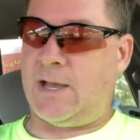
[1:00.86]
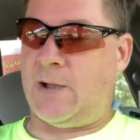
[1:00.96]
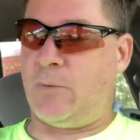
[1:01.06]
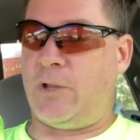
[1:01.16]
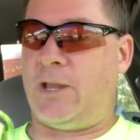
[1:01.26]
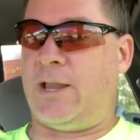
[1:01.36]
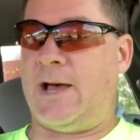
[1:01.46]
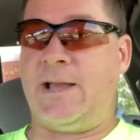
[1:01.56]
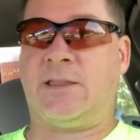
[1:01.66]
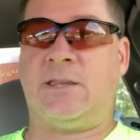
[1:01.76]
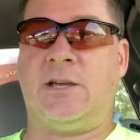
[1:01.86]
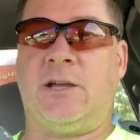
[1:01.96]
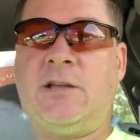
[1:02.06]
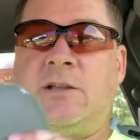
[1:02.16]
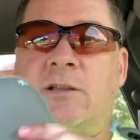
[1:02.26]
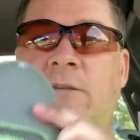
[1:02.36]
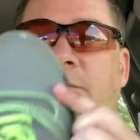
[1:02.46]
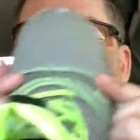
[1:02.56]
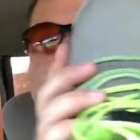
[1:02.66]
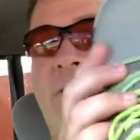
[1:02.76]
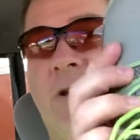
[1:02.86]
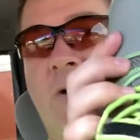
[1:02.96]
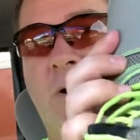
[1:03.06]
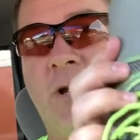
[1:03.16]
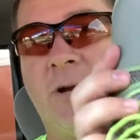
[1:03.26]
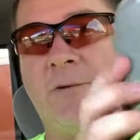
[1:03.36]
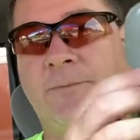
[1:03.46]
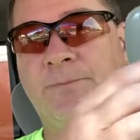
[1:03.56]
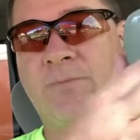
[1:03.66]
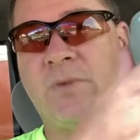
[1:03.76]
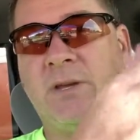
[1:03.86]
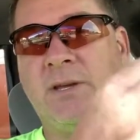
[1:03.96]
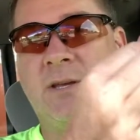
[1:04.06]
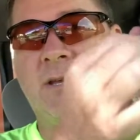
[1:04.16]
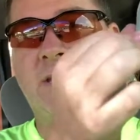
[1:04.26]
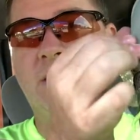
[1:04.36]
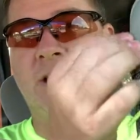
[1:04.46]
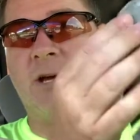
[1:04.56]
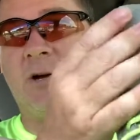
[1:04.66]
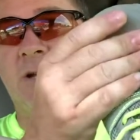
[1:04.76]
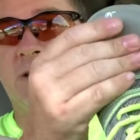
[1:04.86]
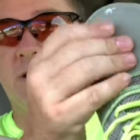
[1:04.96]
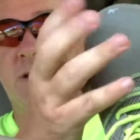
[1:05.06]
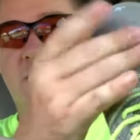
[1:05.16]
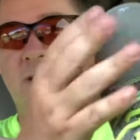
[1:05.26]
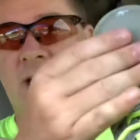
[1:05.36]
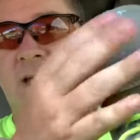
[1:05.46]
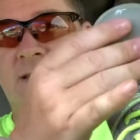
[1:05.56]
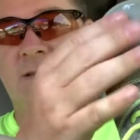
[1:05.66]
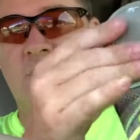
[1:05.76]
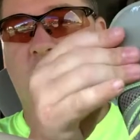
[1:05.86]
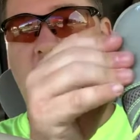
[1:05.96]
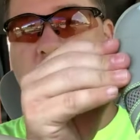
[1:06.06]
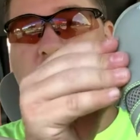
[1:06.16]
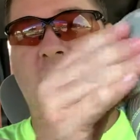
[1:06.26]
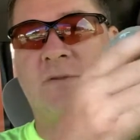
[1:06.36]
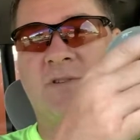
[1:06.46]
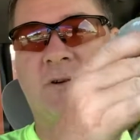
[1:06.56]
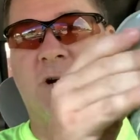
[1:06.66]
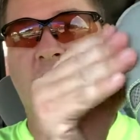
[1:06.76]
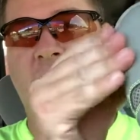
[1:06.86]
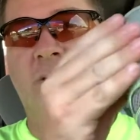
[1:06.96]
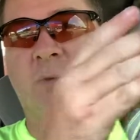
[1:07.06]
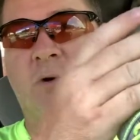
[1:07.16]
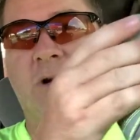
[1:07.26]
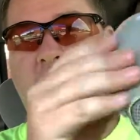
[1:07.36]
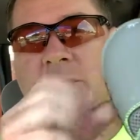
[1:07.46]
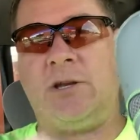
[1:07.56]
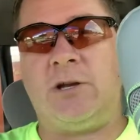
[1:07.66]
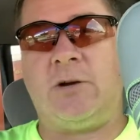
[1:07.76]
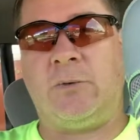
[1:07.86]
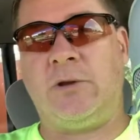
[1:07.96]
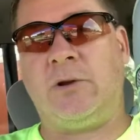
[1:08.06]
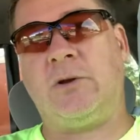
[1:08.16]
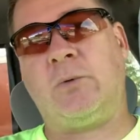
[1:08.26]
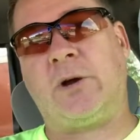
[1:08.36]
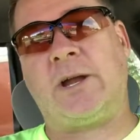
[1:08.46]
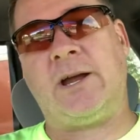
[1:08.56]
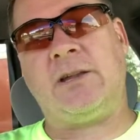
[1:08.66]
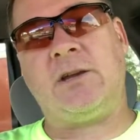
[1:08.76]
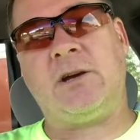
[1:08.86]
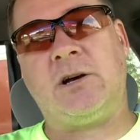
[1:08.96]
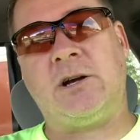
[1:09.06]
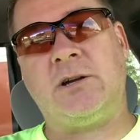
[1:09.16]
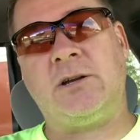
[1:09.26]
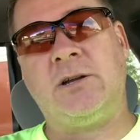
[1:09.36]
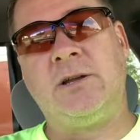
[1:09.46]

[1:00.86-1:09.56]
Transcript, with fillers: I really like the, the front toe here. You know, it, it's nice and waterproof. So early in the morning, you know, when you're working out in the yard and